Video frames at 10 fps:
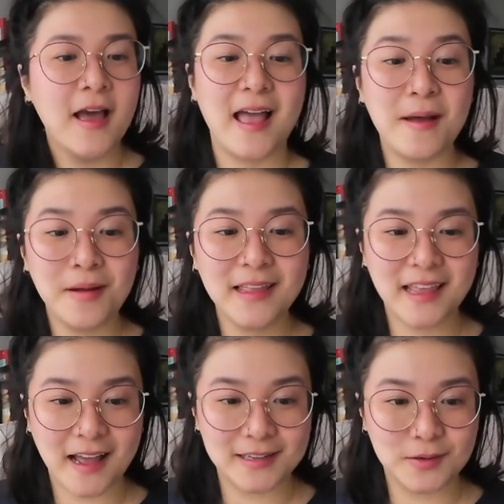am i
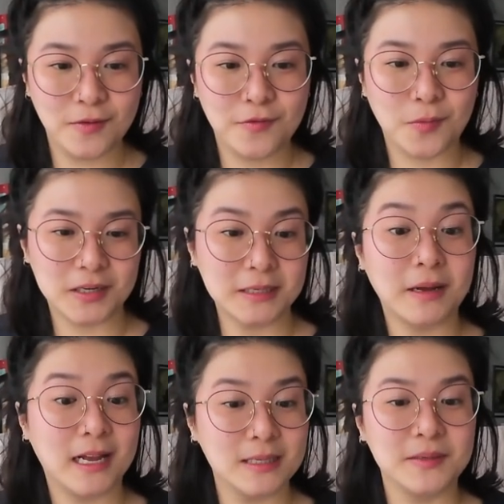the asshole for wanting
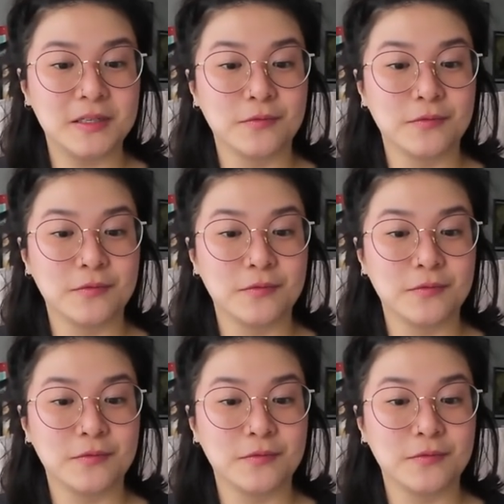my husband to